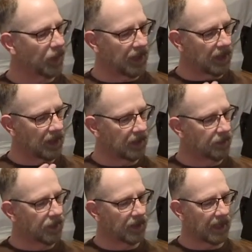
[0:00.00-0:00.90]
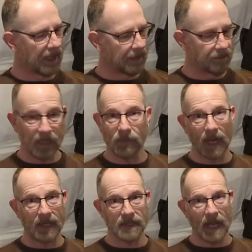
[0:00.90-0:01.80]
we could put a
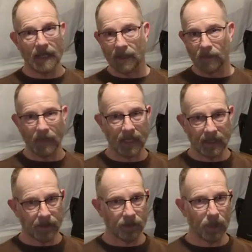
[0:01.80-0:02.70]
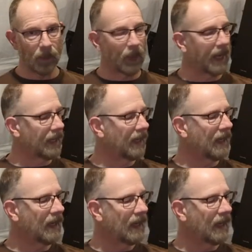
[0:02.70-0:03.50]
mid-range on there, make it a three-way.